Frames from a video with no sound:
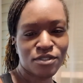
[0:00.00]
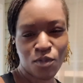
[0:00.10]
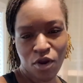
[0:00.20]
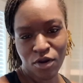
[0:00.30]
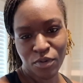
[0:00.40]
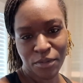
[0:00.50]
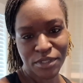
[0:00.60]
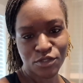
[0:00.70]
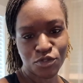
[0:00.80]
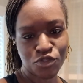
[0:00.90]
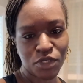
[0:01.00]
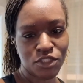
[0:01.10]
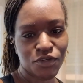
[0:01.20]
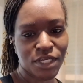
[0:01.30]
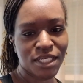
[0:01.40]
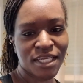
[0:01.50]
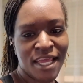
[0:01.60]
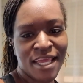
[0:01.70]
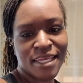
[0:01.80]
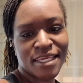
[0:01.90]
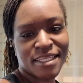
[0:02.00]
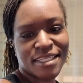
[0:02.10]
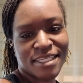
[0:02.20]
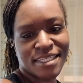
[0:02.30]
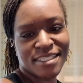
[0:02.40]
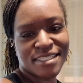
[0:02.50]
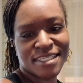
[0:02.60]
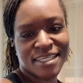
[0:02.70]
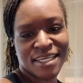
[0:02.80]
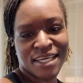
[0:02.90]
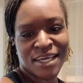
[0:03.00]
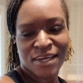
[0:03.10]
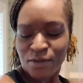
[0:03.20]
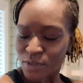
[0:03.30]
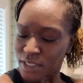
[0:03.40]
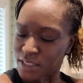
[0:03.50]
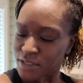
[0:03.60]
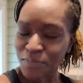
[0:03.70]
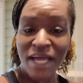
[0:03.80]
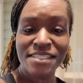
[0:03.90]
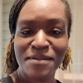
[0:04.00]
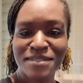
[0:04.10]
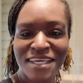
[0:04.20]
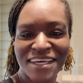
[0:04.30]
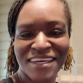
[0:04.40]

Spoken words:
Tomorrow I'll probably do strength training, getting these, what is this, biceps